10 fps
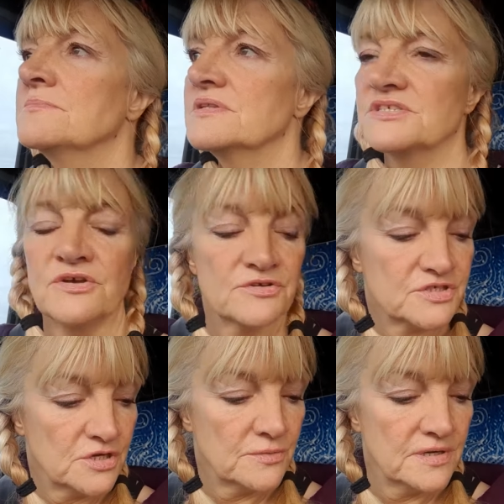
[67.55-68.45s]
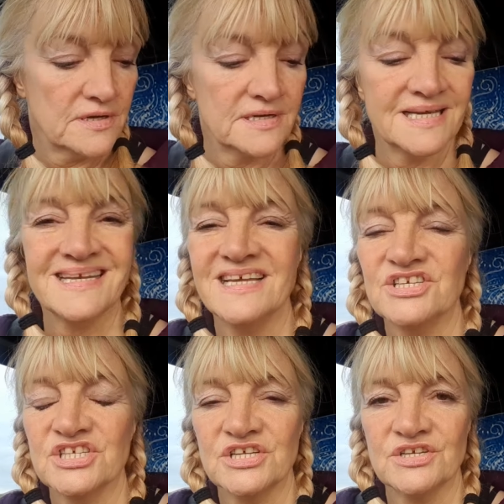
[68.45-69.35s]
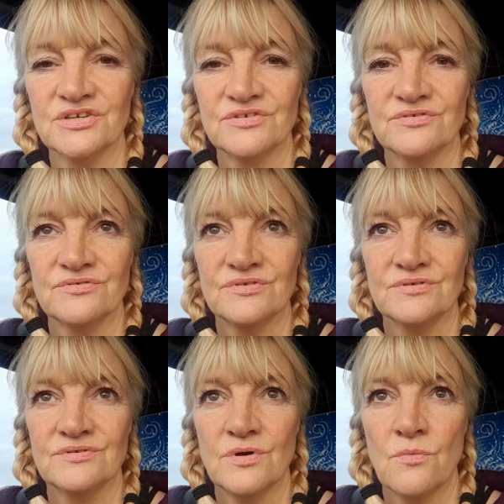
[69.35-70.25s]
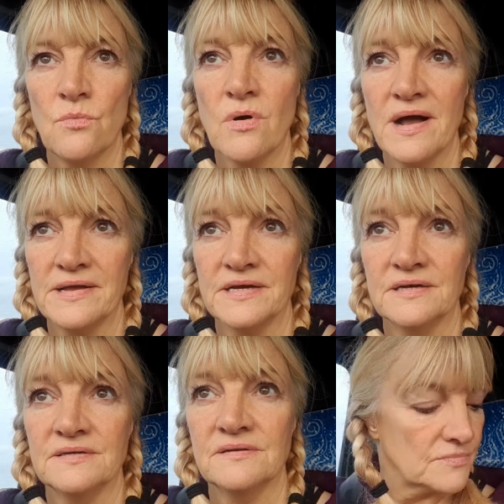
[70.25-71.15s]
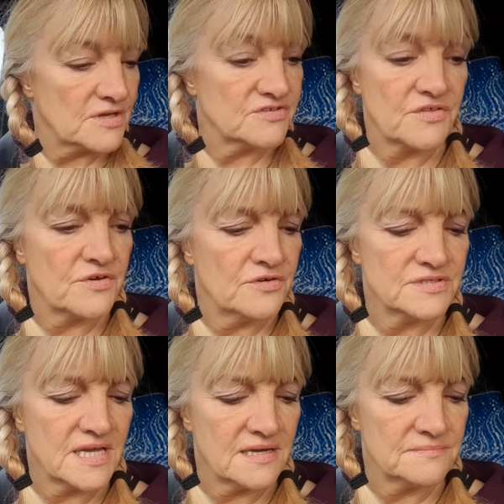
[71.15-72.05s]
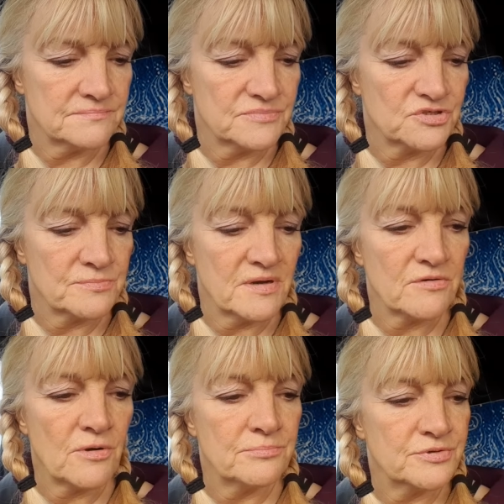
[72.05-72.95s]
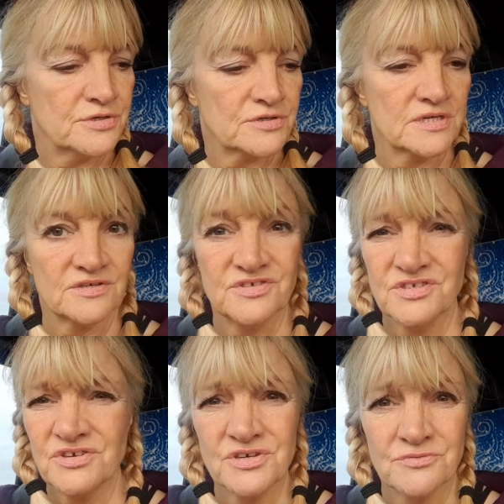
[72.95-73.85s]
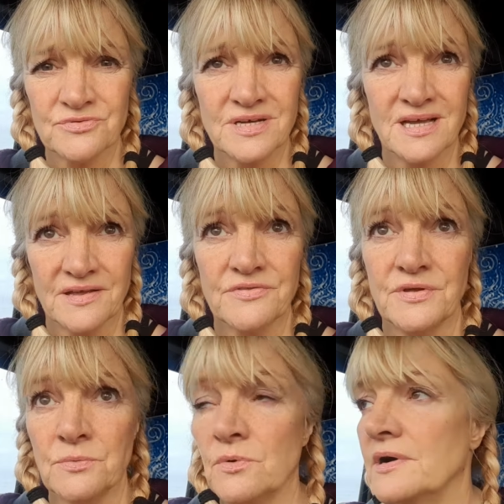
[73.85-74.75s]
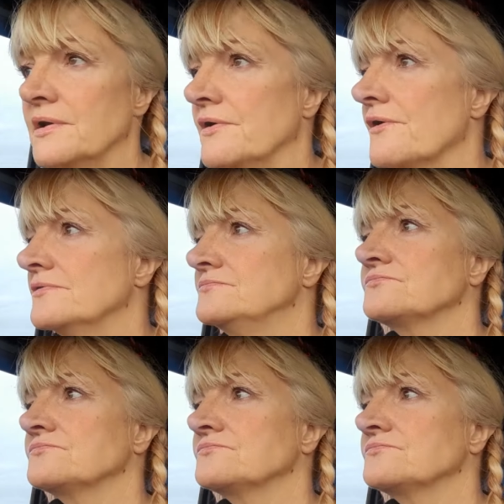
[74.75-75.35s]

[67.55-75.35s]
But there's also an ignition wire, because I thought it's that somehow got broken, because it's only a really thin wire,